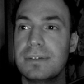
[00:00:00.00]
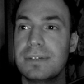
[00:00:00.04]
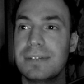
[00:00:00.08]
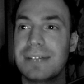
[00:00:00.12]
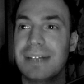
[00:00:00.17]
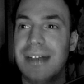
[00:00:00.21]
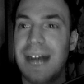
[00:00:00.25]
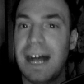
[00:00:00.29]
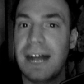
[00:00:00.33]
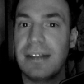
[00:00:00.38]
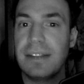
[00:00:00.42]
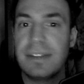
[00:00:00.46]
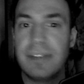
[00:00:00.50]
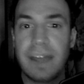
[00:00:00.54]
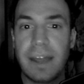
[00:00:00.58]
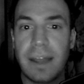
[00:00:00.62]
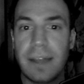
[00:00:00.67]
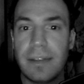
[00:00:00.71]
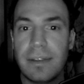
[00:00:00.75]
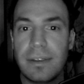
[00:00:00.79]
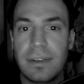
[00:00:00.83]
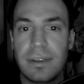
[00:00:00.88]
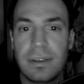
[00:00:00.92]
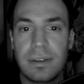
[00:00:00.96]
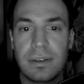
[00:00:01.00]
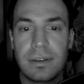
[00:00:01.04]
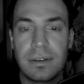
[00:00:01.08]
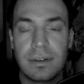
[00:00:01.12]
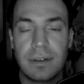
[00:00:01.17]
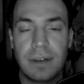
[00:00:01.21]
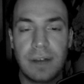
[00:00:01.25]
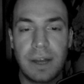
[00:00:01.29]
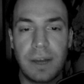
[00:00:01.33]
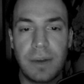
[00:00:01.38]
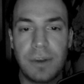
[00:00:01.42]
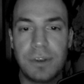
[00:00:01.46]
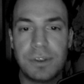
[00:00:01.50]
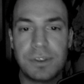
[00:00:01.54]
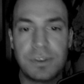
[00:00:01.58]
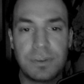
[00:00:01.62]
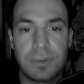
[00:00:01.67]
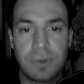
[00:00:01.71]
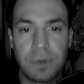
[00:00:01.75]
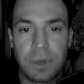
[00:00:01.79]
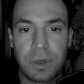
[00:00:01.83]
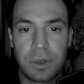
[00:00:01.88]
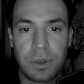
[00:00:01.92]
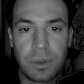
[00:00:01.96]
Content, I always
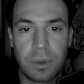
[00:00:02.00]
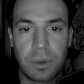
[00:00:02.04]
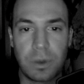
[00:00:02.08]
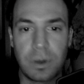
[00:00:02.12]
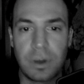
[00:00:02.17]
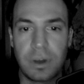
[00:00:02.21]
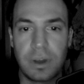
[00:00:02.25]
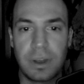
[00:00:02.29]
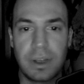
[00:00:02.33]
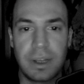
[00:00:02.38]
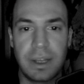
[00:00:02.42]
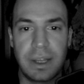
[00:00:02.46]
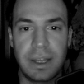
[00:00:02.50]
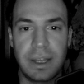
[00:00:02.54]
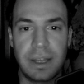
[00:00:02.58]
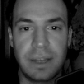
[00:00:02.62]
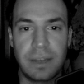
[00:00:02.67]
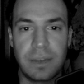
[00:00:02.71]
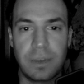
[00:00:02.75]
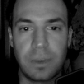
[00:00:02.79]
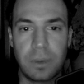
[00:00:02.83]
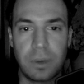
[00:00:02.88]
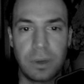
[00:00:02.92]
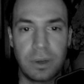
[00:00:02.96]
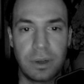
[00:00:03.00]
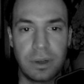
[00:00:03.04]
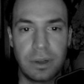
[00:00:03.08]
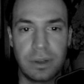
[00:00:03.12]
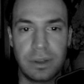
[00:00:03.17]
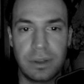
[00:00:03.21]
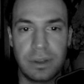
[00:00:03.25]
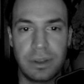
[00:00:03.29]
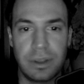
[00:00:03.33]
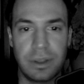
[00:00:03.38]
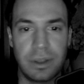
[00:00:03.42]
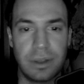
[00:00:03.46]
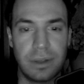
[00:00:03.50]
avoid the word. I hate the word,